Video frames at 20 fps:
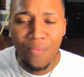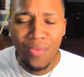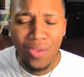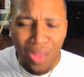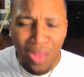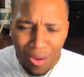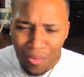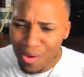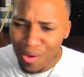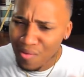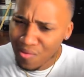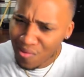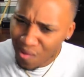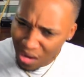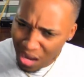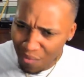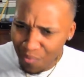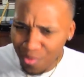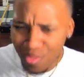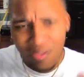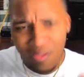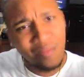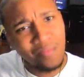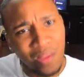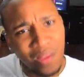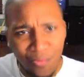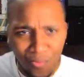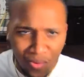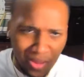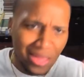You know, we're gonna start out with
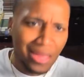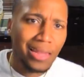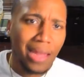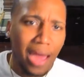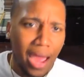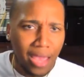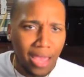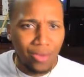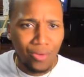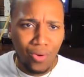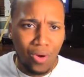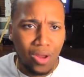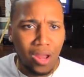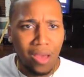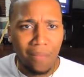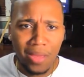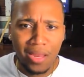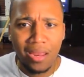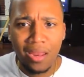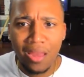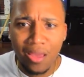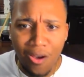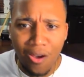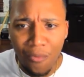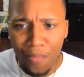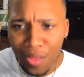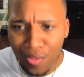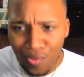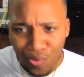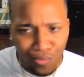something really light, you know what I mean? It ain't gonna
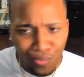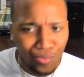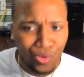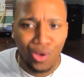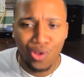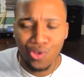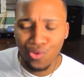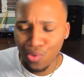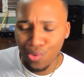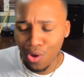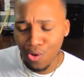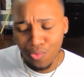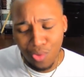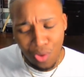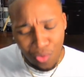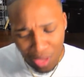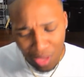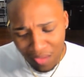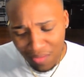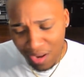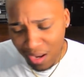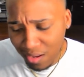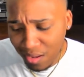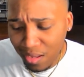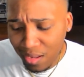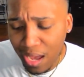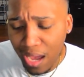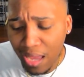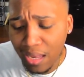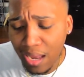be too much, you know. Gonna give it a little
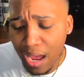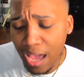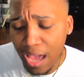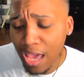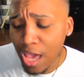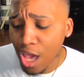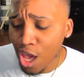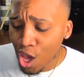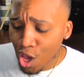light light.